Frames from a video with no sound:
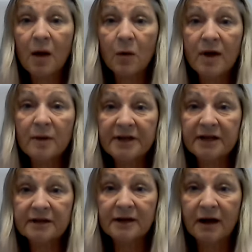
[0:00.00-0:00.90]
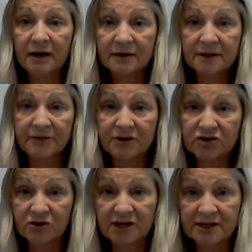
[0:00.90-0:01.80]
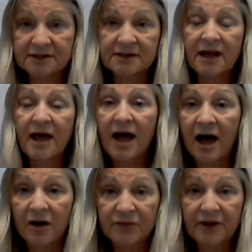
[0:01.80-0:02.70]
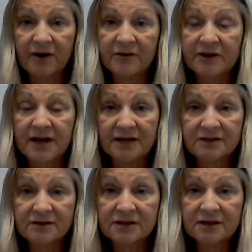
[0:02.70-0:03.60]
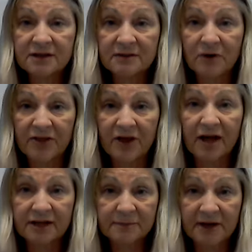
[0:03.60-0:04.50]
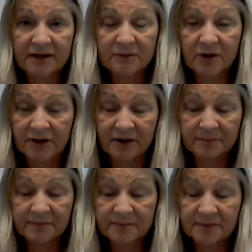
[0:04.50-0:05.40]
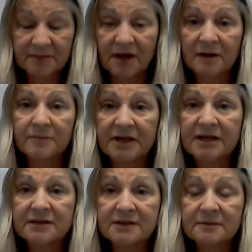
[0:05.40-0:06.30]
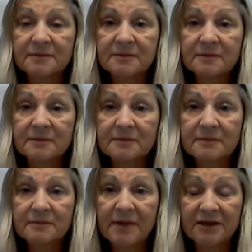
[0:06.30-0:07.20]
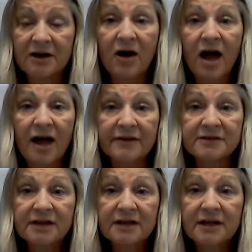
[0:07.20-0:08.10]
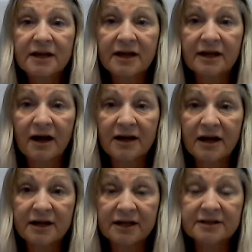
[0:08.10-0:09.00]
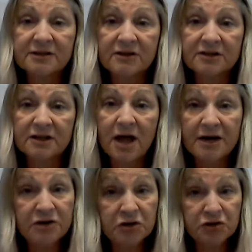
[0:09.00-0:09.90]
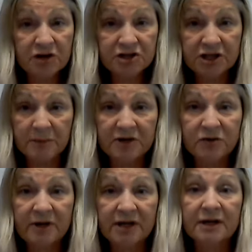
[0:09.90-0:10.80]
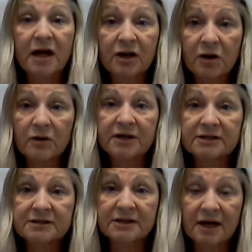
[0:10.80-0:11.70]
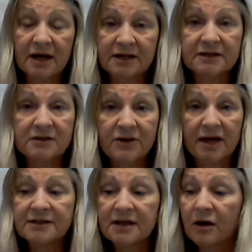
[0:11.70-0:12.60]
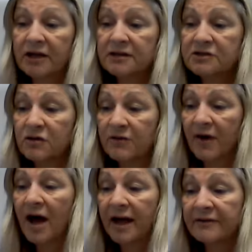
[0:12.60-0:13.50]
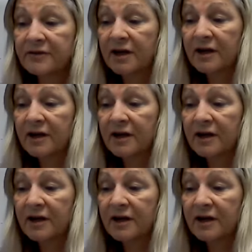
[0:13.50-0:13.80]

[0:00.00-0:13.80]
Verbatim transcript: well being uh, in the trees out there in the desert where the honey made, where the uh, bees made their hives. He got honey. And so there's a lot of nutrition between locusts and honey. So that's how he survived